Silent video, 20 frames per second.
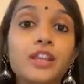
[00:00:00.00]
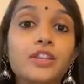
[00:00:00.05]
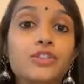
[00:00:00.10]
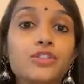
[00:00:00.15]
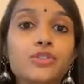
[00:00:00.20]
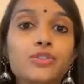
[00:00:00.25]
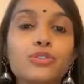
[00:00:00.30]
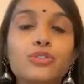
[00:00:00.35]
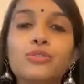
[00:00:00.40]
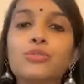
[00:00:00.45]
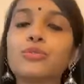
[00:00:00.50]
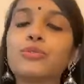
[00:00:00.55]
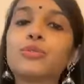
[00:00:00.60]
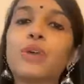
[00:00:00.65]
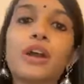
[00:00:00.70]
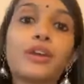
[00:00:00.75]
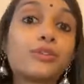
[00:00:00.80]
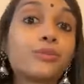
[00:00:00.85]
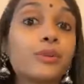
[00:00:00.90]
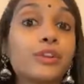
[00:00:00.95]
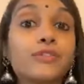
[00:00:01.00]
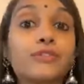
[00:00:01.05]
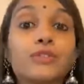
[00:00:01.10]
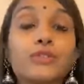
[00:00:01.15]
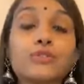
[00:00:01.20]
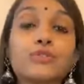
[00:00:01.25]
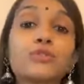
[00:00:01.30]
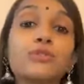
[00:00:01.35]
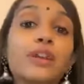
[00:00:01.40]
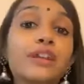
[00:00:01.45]
Are you one of
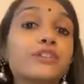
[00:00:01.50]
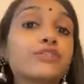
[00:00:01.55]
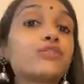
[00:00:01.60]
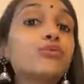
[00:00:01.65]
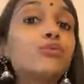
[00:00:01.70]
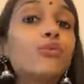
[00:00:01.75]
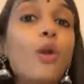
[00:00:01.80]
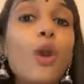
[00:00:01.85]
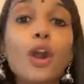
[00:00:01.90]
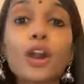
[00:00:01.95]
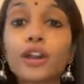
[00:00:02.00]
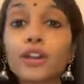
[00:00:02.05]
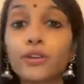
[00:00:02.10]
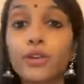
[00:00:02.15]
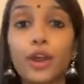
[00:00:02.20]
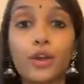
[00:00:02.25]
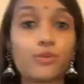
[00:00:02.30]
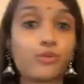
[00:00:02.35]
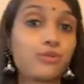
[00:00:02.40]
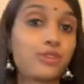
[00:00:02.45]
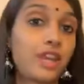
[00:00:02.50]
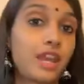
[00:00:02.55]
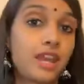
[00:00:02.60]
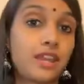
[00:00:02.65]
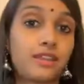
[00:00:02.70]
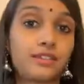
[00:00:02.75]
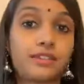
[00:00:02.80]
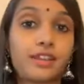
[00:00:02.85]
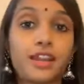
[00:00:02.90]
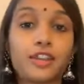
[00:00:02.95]
those who likes to walk around
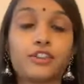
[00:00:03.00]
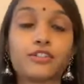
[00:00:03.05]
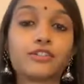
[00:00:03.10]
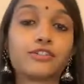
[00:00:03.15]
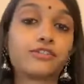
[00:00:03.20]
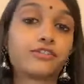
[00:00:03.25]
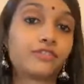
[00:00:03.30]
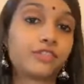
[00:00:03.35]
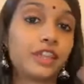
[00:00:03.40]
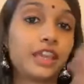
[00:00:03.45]
and kind of